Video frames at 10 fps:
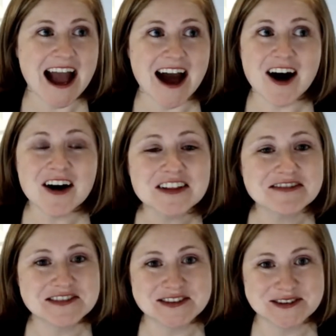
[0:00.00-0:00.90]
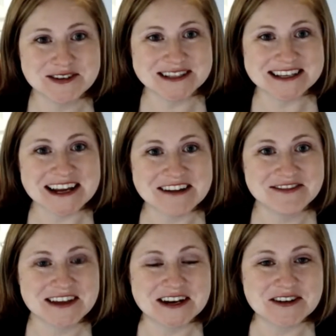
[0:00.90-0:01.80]
all of the students I
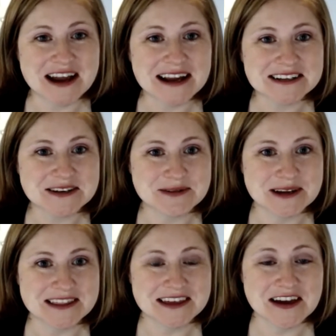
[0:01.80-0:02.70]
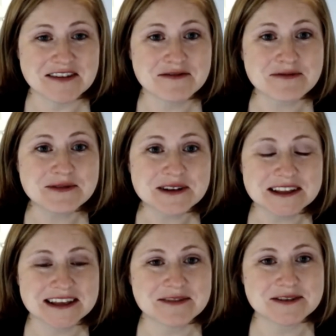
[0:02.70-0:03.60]
have interacted with have
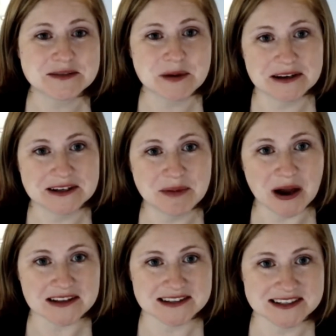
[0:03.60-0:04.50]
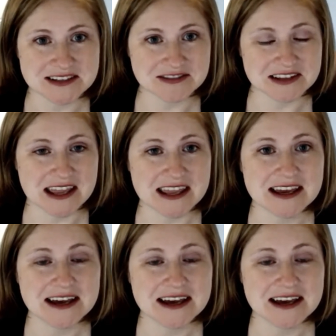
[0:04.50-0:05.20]
really responded positively.